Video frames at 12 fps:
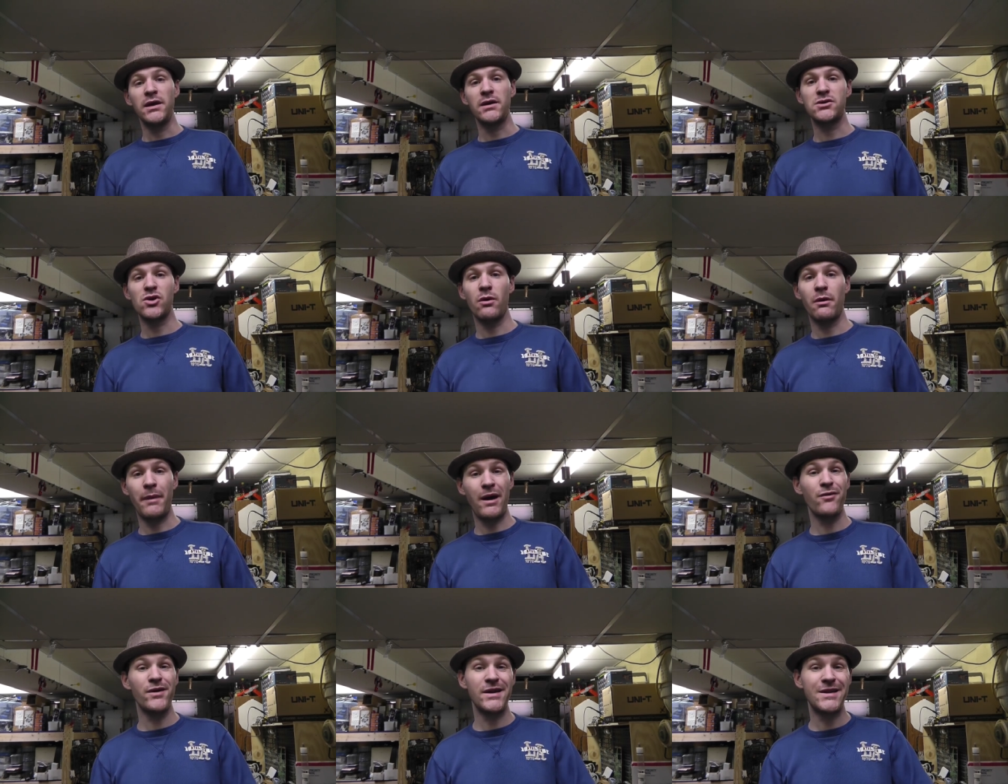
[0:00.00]
and so I'm
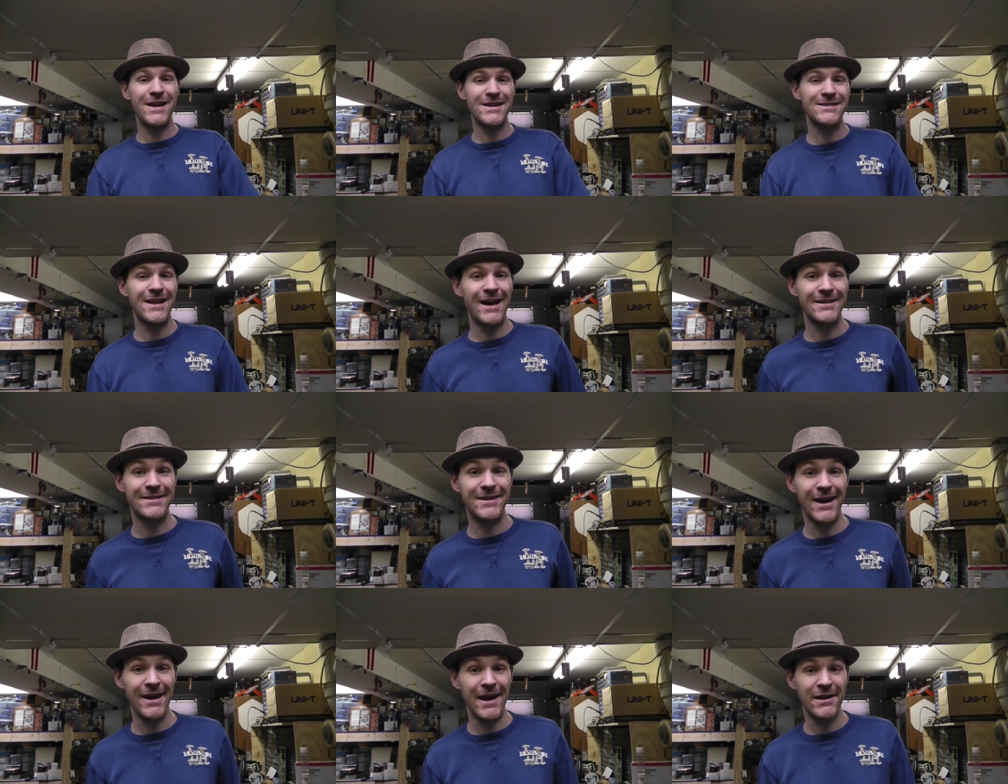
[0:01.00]
about ready to test that
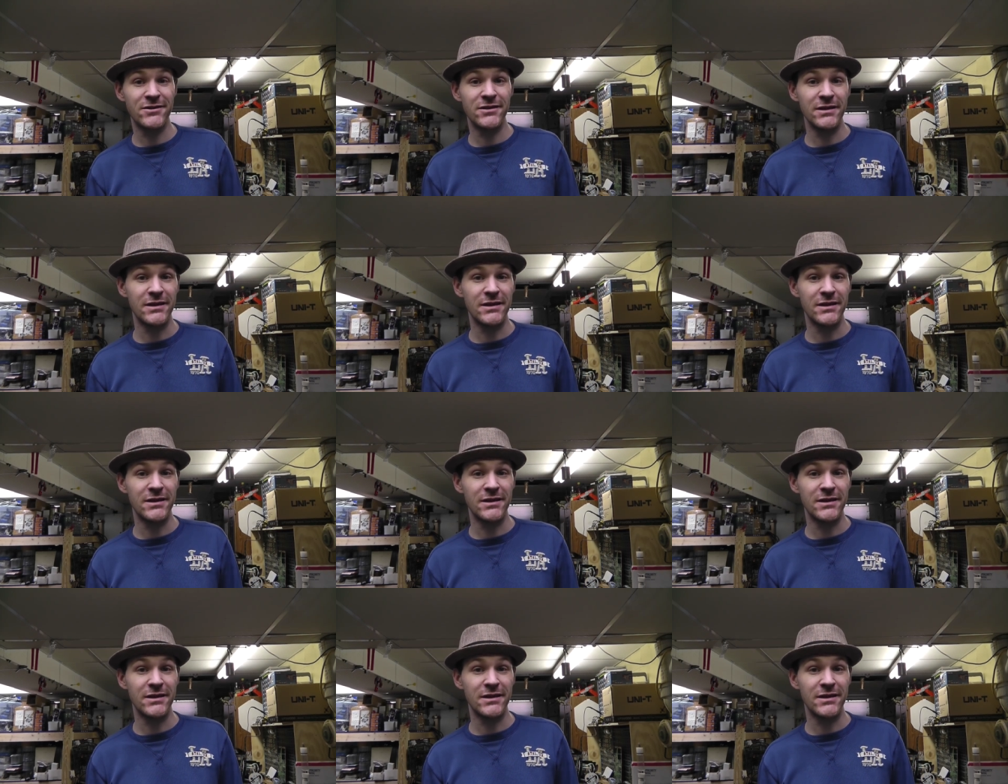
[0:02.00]
today actually.